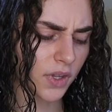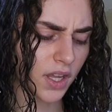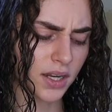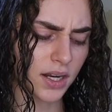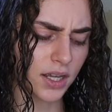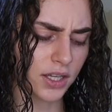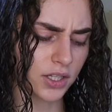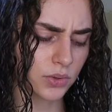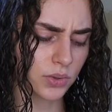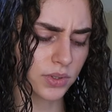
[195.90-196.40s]

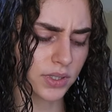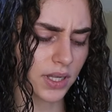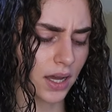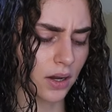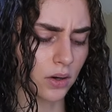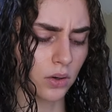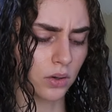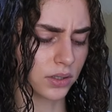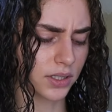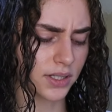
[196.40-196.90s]
and I use
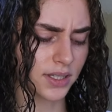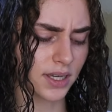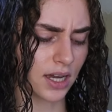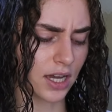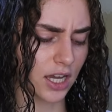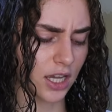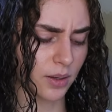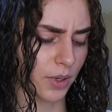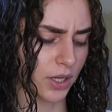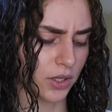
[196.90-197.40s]
that all the
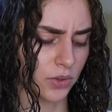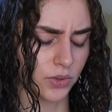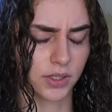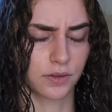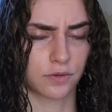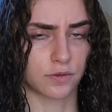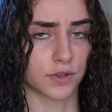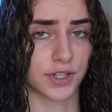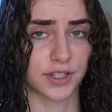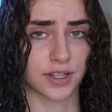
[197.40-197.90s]
time. I use
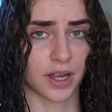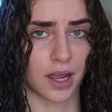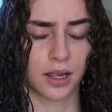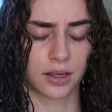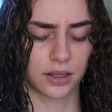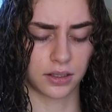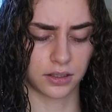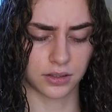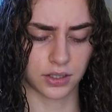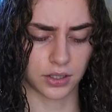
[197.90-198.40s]
it for
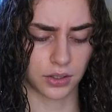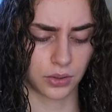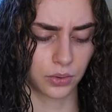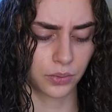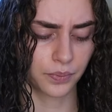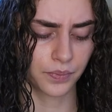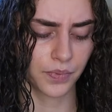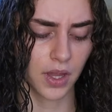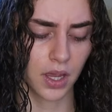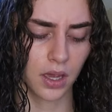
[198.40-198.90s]
styling
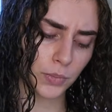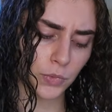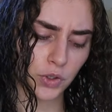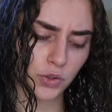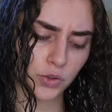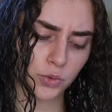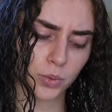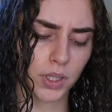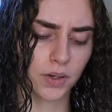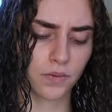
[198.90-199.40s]
too.
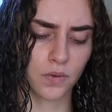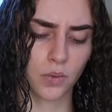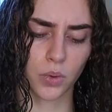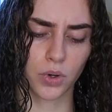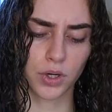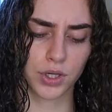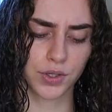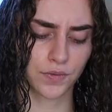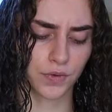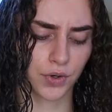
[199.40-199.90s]
Use whatever
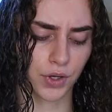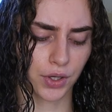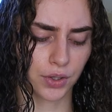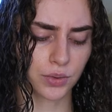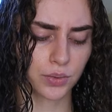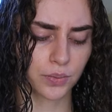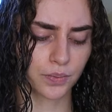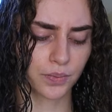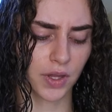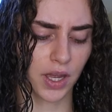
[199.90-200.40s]
works for
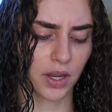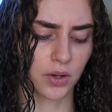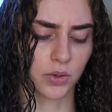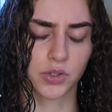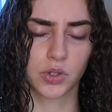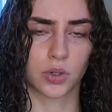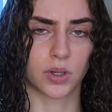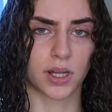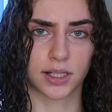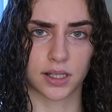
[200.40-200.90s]
you. I
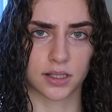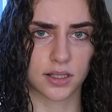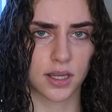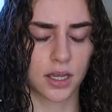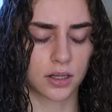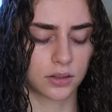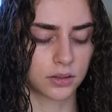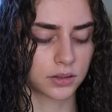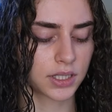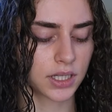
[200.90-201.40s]
also like the
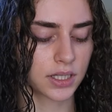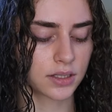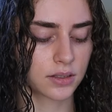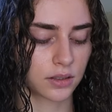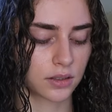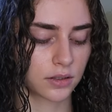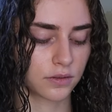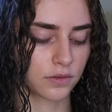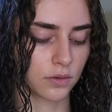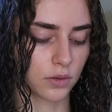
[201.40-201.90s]
tangle
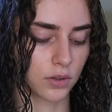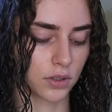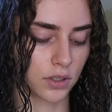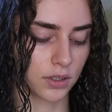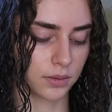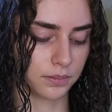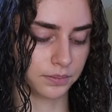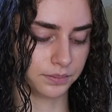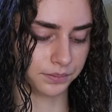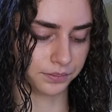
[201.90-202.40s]
teaser
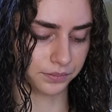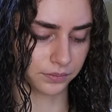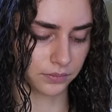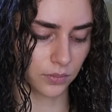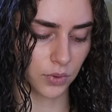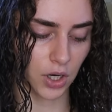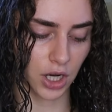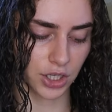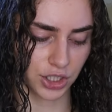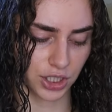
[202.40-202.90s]
for
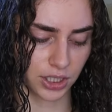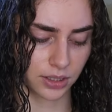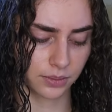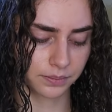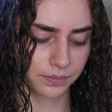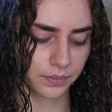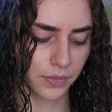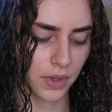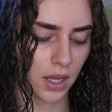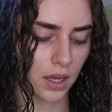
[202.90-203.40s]

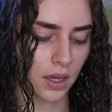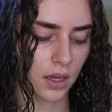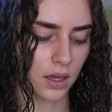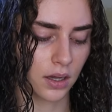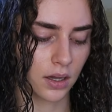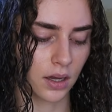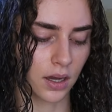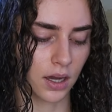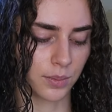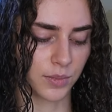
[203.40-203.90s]
brushing.
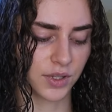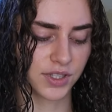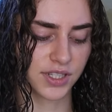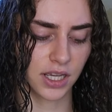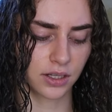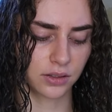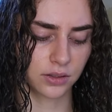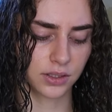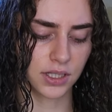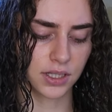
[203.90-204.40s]
The
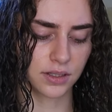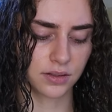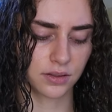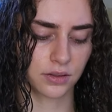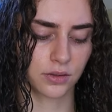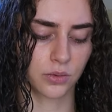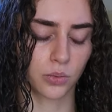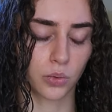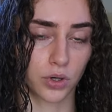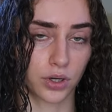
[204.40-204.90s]
tangle
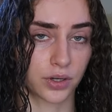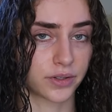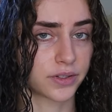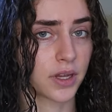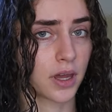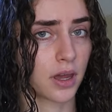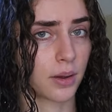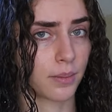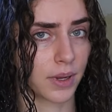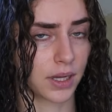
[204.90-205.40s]
teaser works
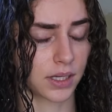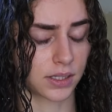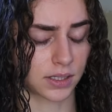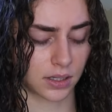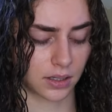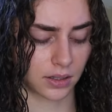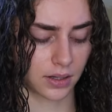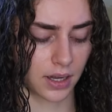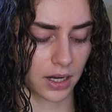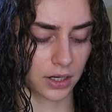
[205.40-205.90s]

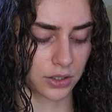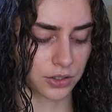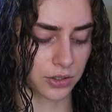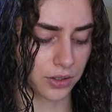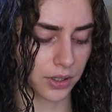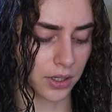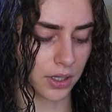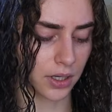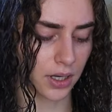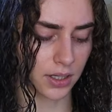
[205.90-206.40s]
amazing,
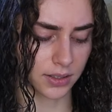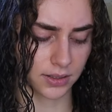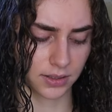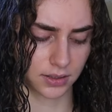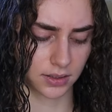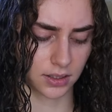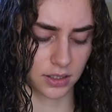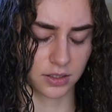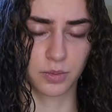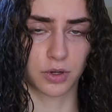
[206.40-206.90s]
actually.
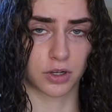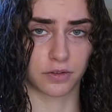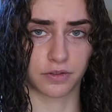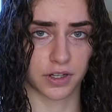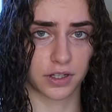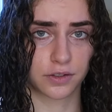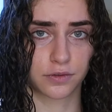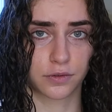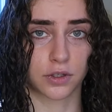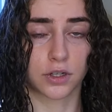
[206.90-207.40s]
It's
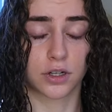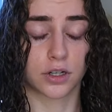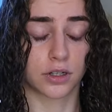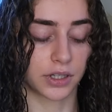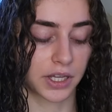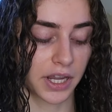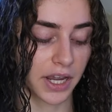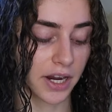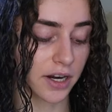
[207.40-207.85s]
perfect for curly